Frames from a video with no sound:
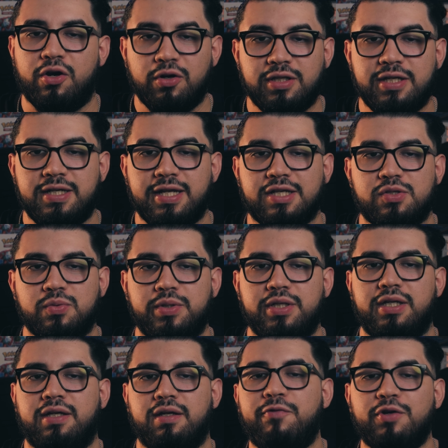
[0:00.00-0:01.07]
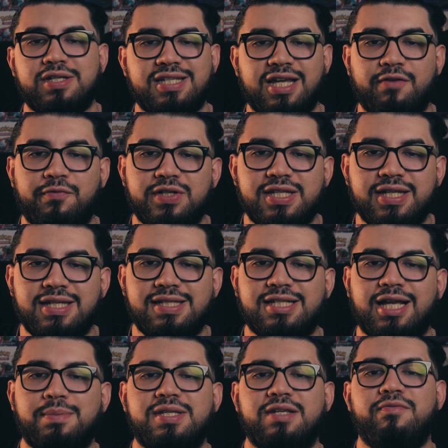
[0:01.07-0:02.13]
early next week. If you're excited for today's
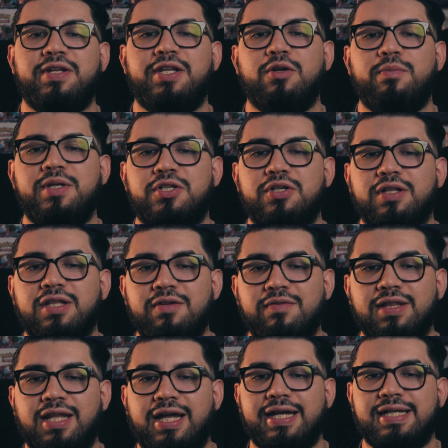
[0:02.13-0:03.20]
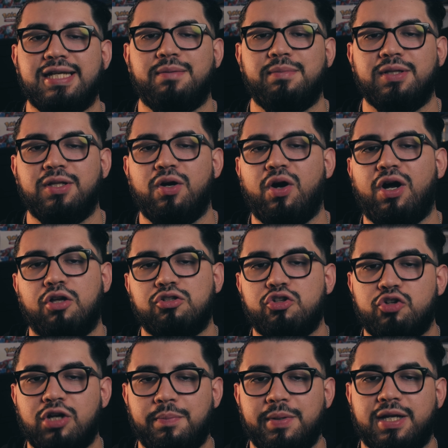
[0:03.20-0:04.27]
top 10 video, be sure to leave a like down below.
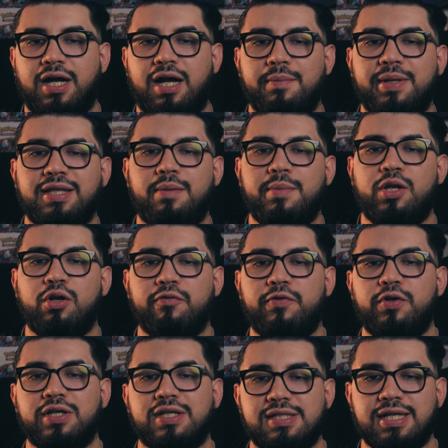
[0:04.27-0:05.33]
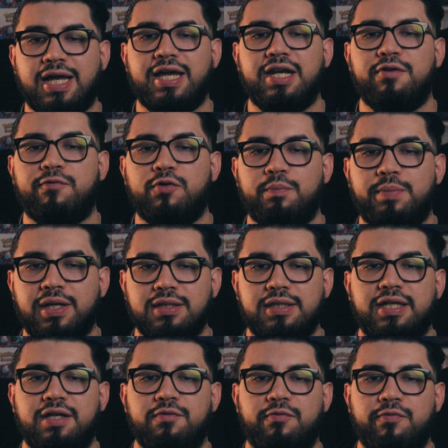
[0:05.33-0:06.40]
Also drop a comment, let me know if you're excited for
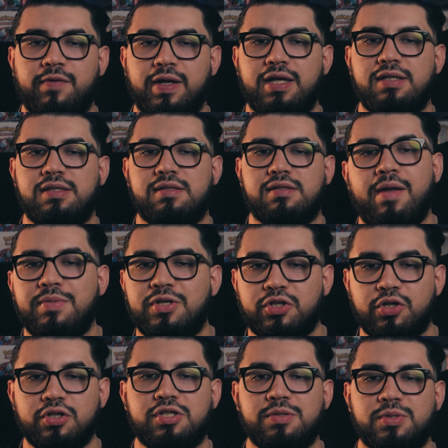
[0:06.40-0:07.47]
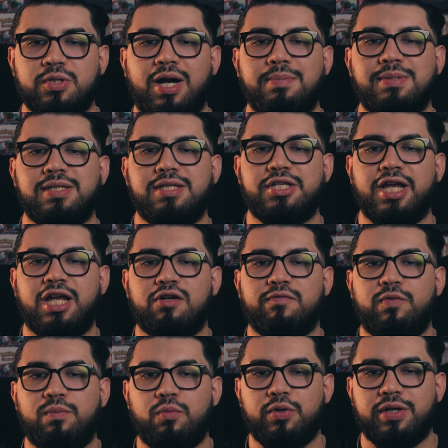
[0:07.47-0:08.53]
Paldean Fates. And be sure to subscribe to the channel
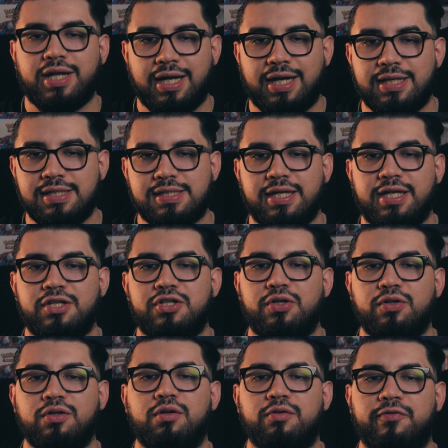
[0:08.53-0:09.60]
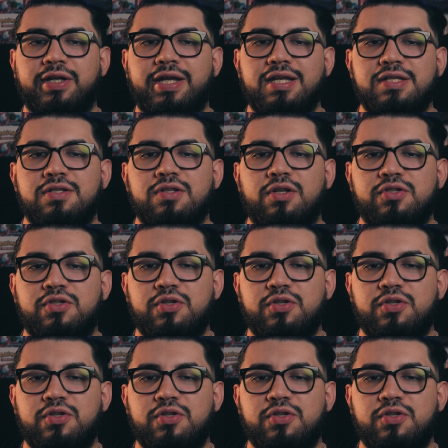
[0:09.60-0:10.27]
for more content, turn the notifications on